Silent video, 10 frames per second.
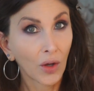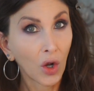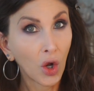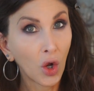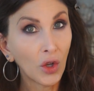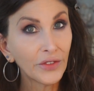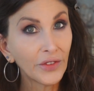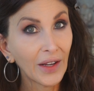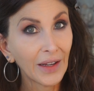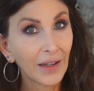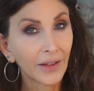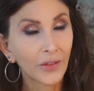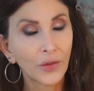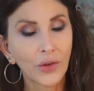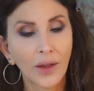
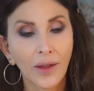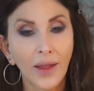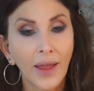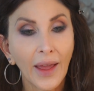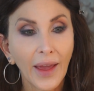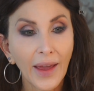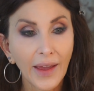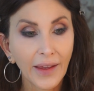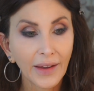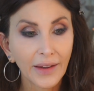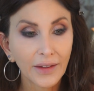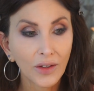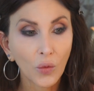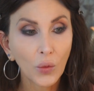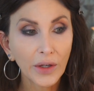hauntings,
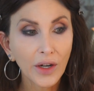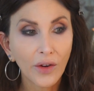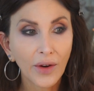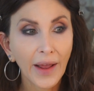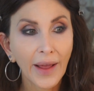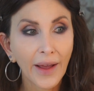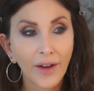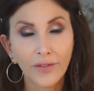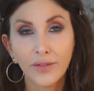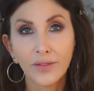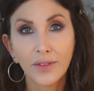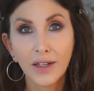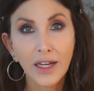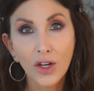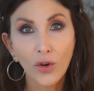and we don't have
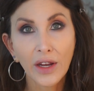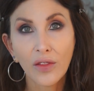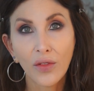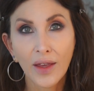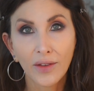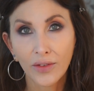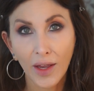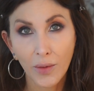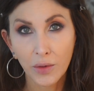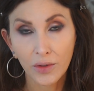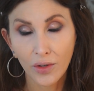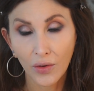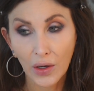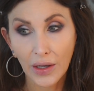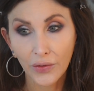eerie things happen
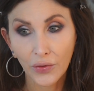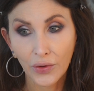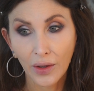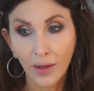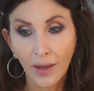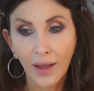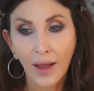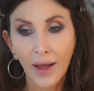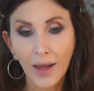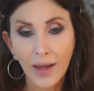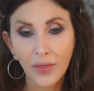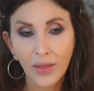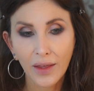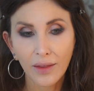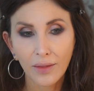to us. I
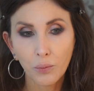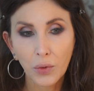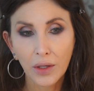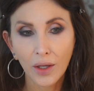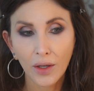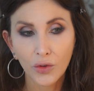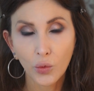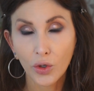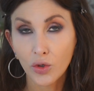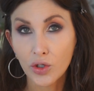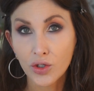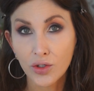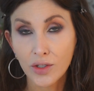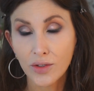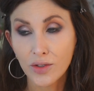think because we're
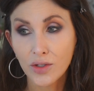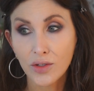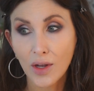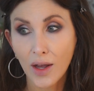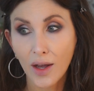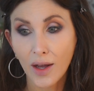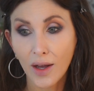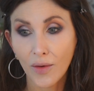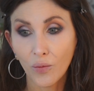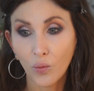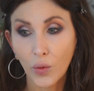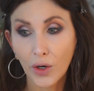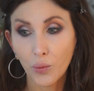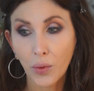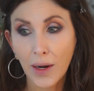Christians,
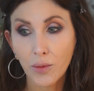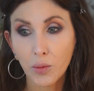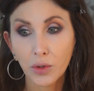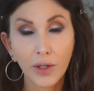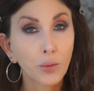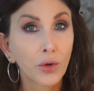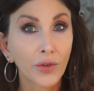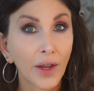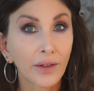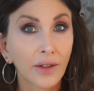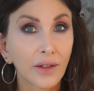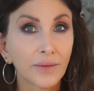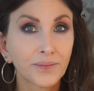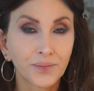we're probably protected.